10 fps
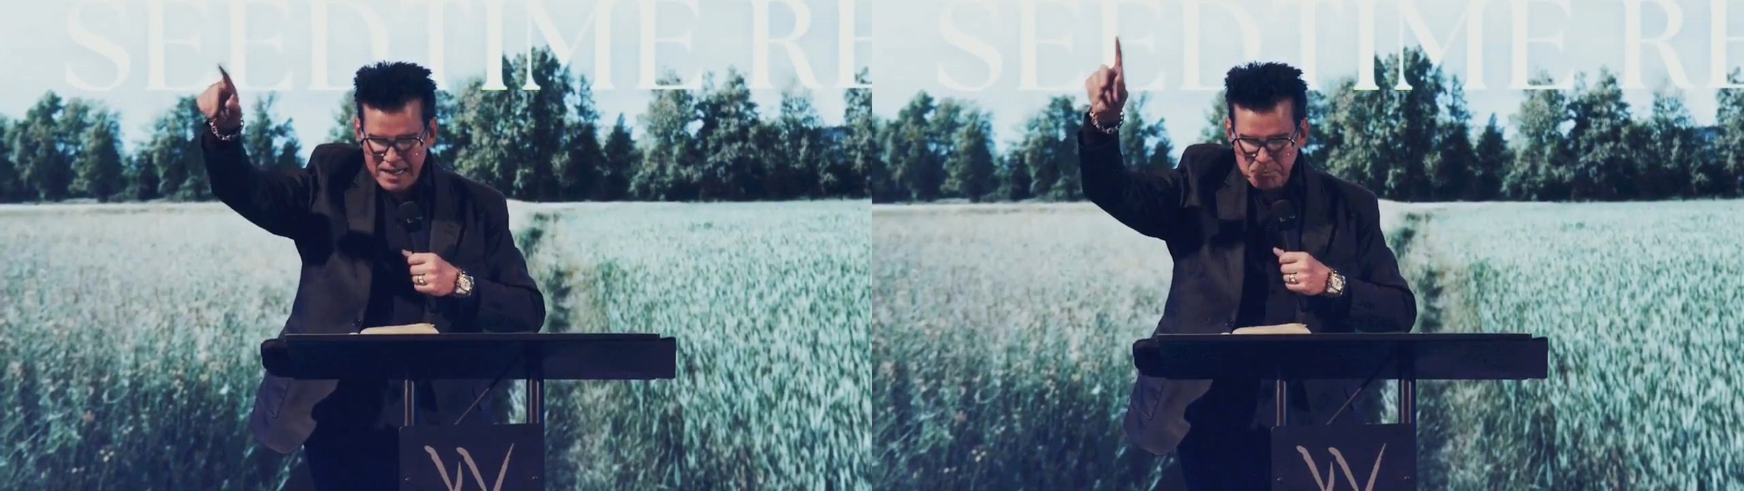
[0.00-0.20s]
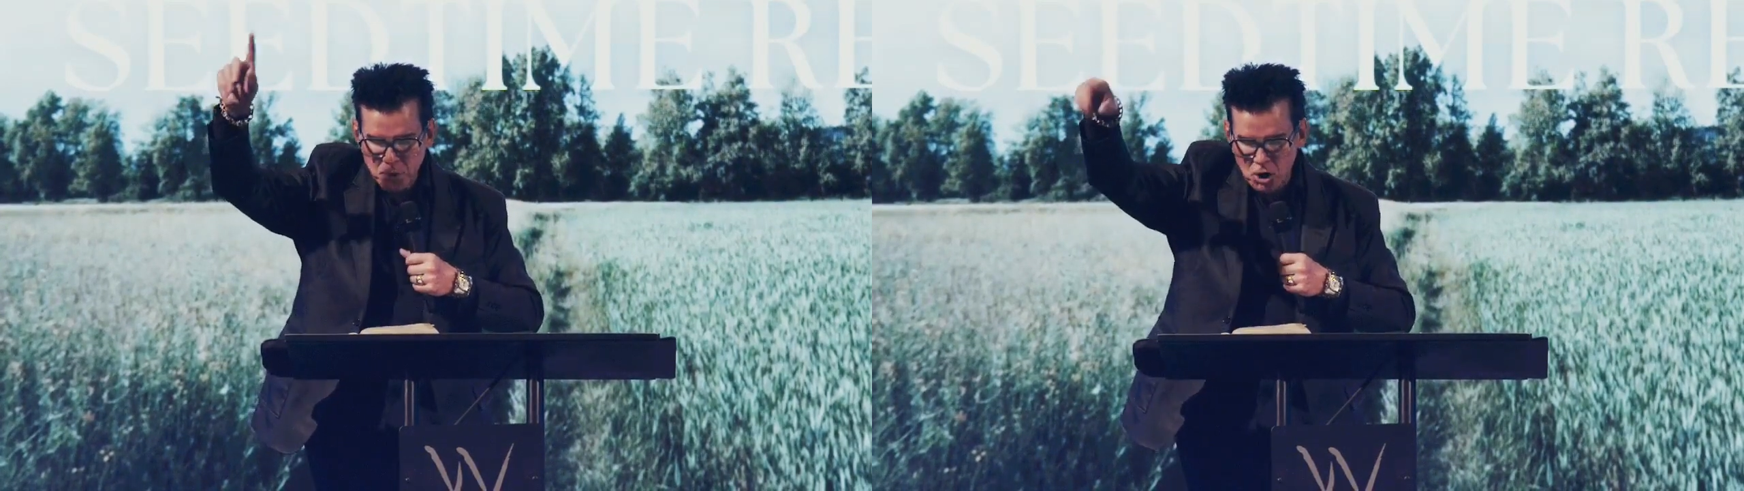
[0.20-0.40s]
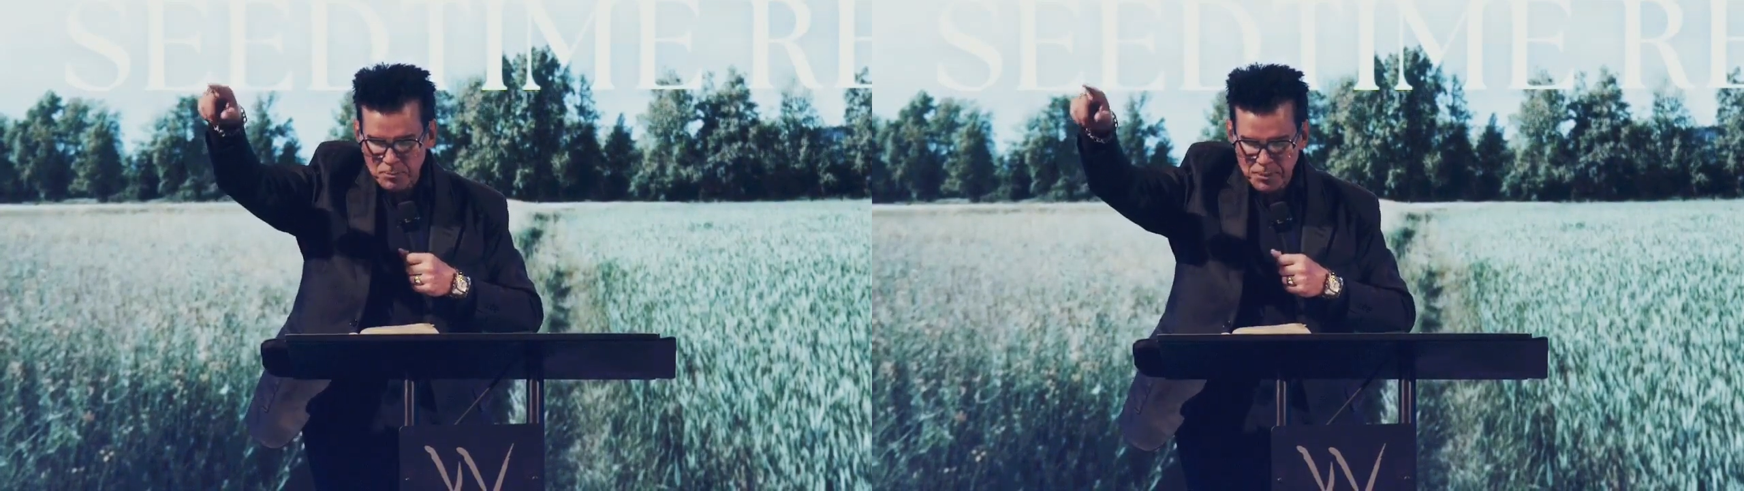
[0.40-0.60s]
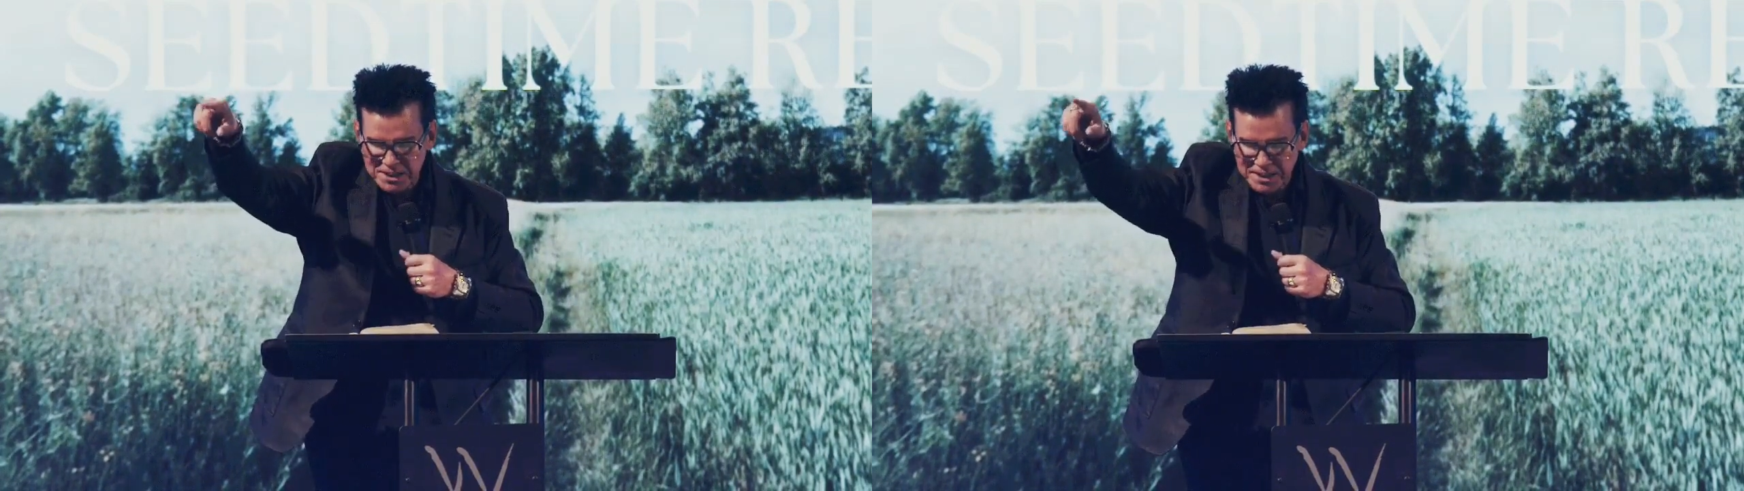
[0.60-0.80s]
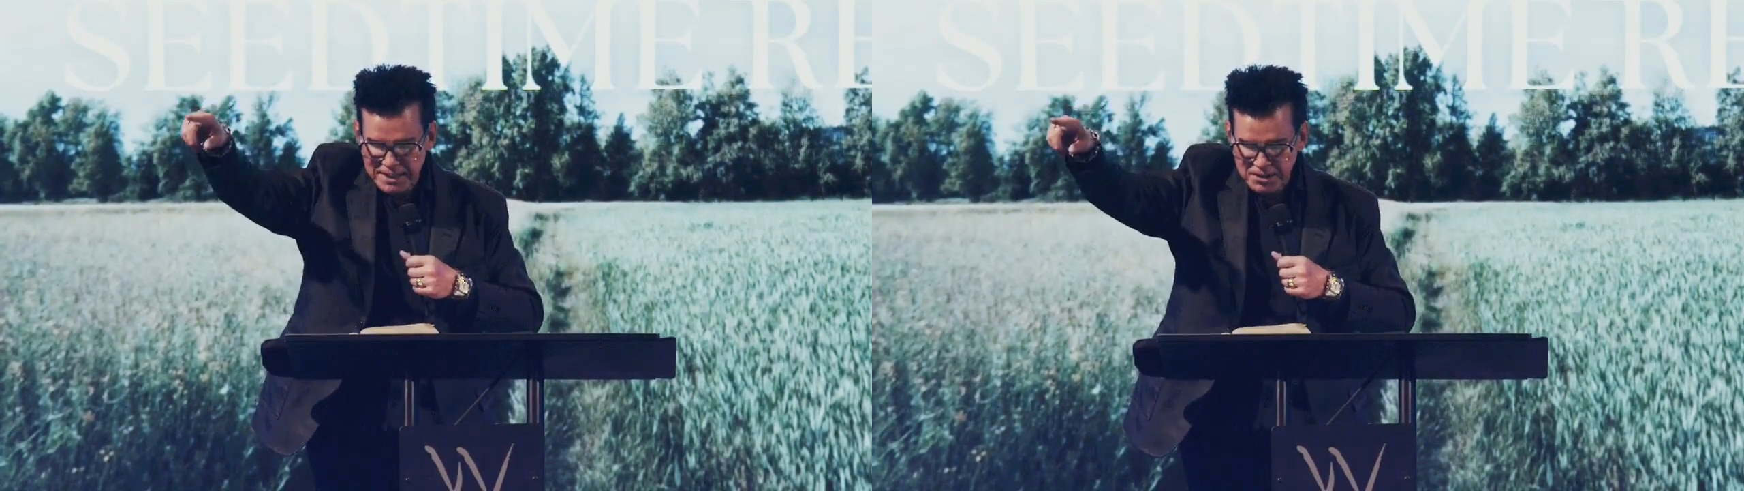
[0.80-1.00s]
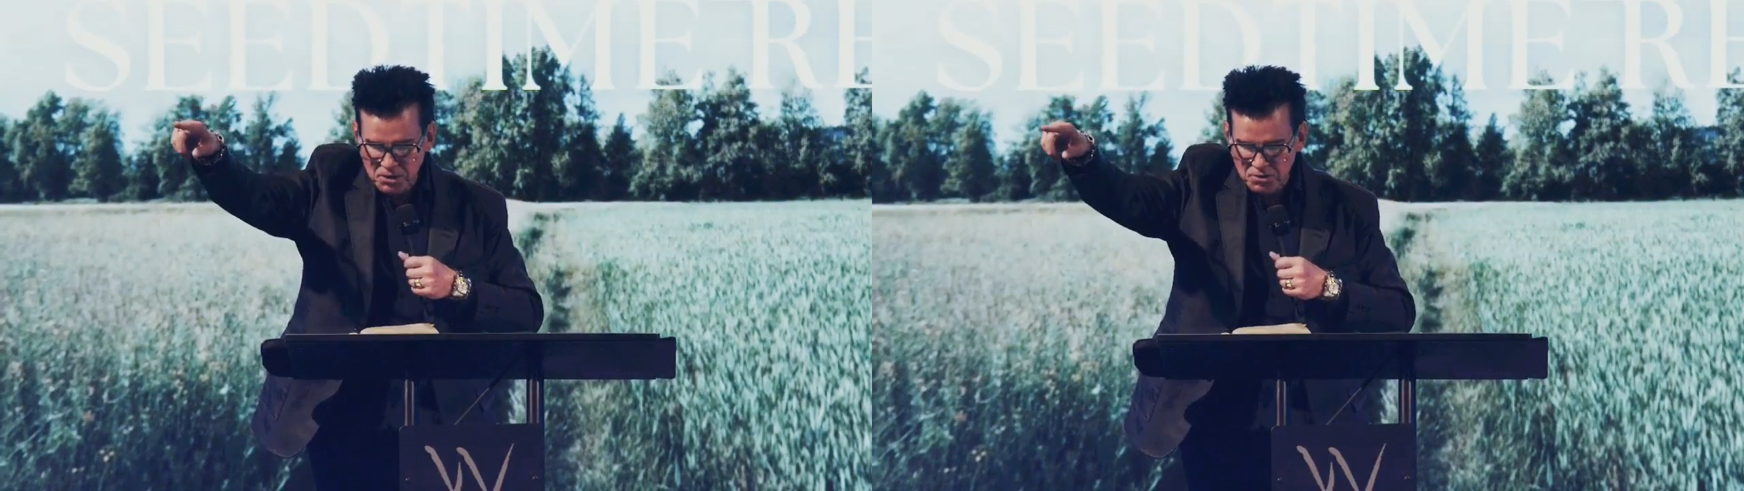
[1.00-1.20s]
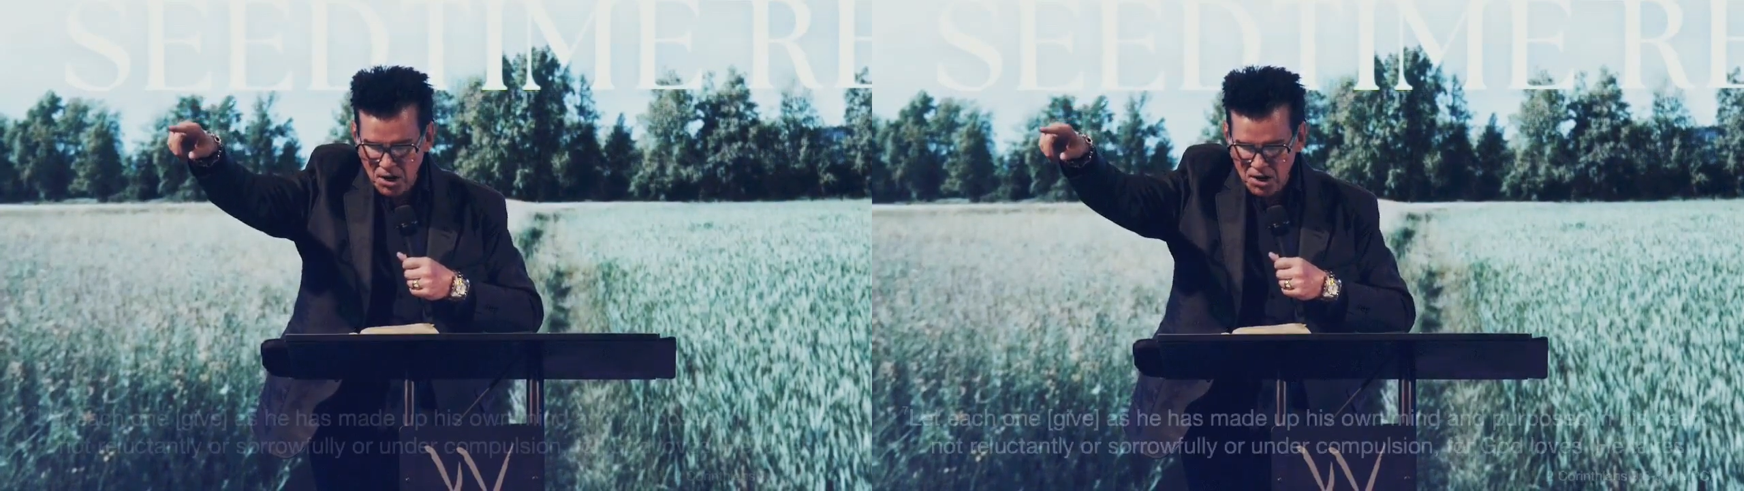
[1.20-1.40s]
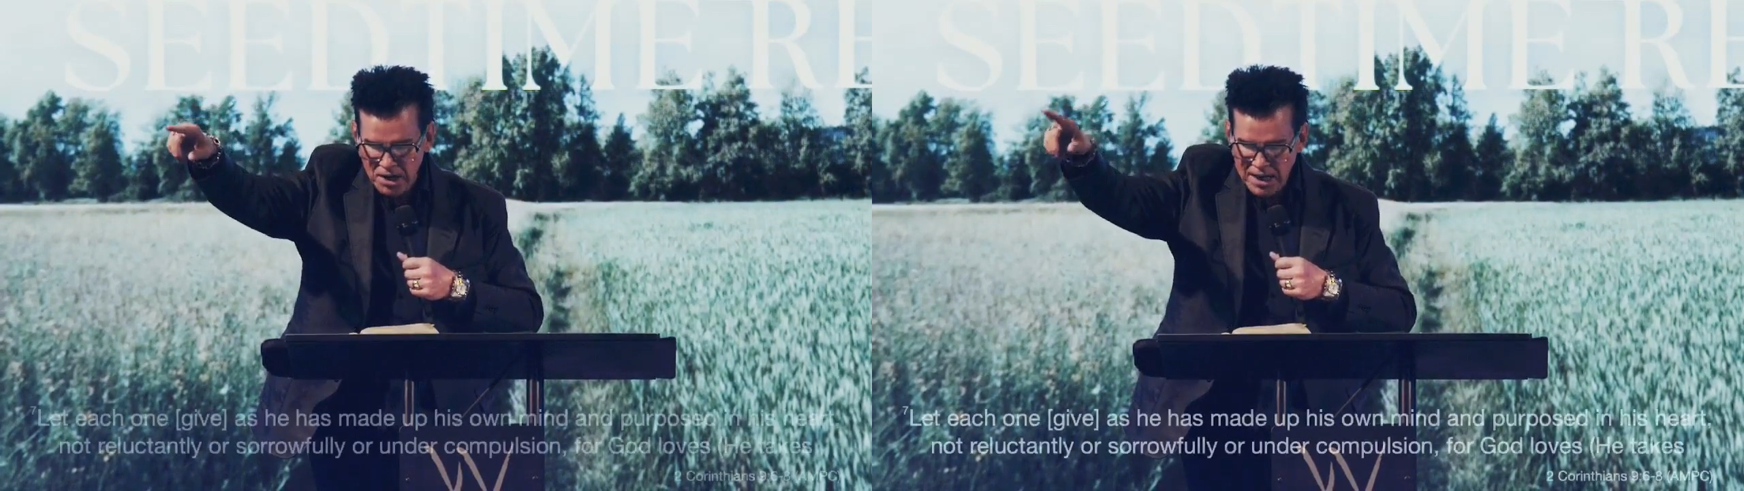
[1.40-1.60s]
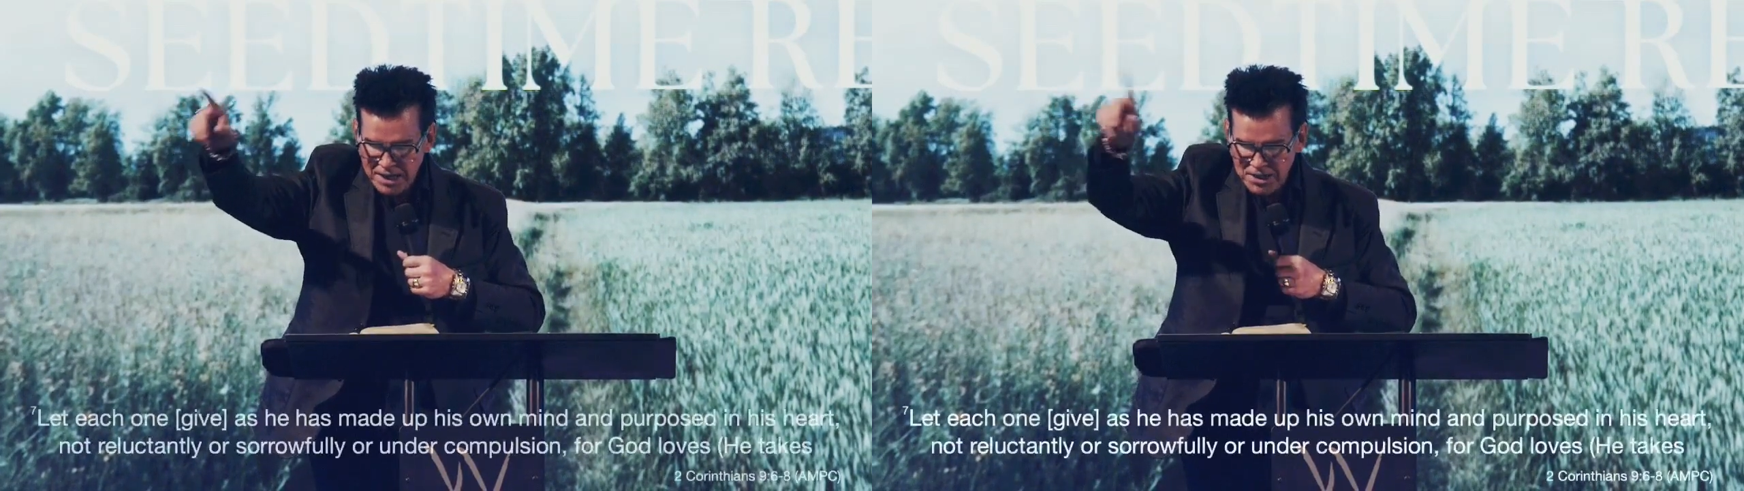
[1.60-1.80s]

and purposed in his own heart,